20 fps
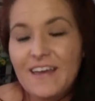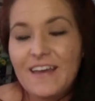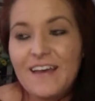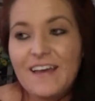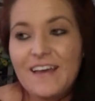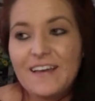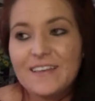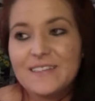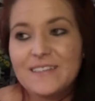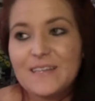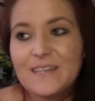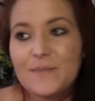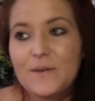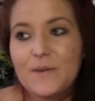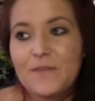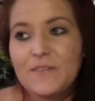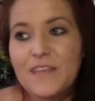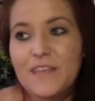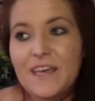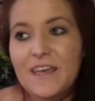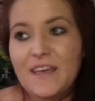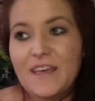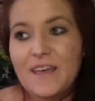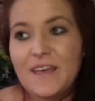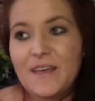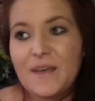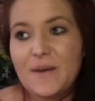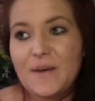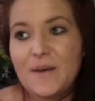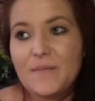Some of
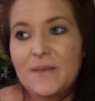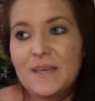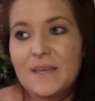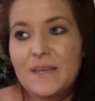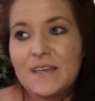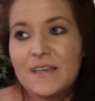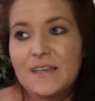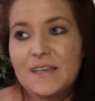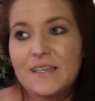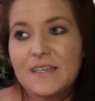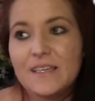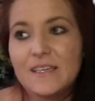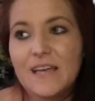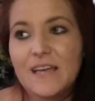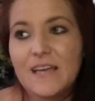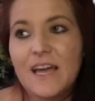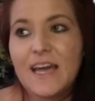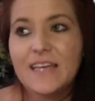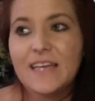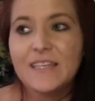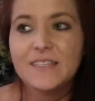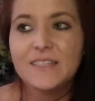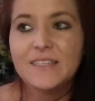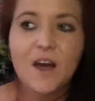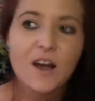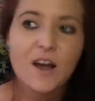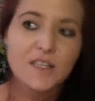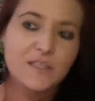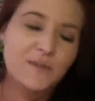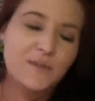them kind of
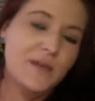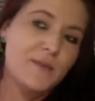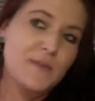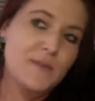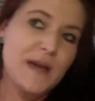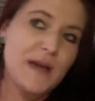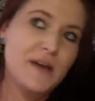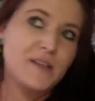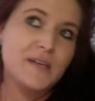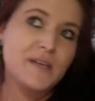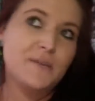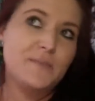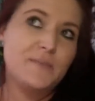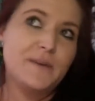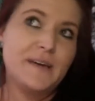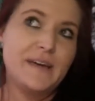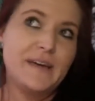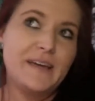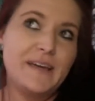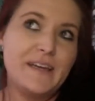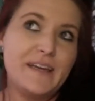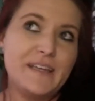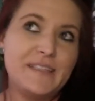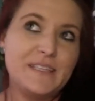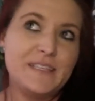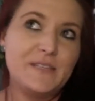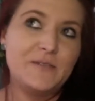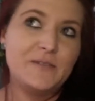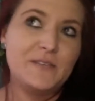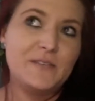talked to me about it, but
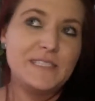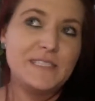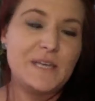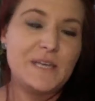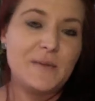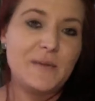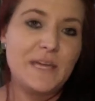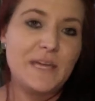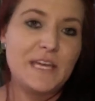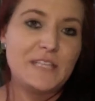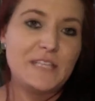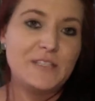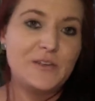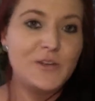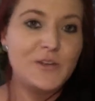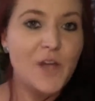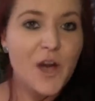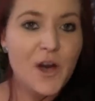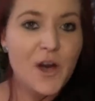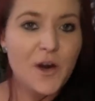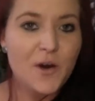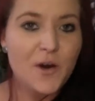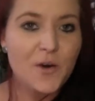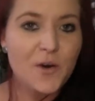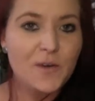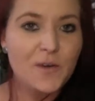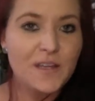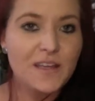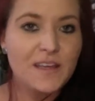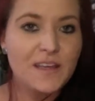didn't really tell me yes or
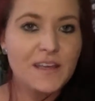no.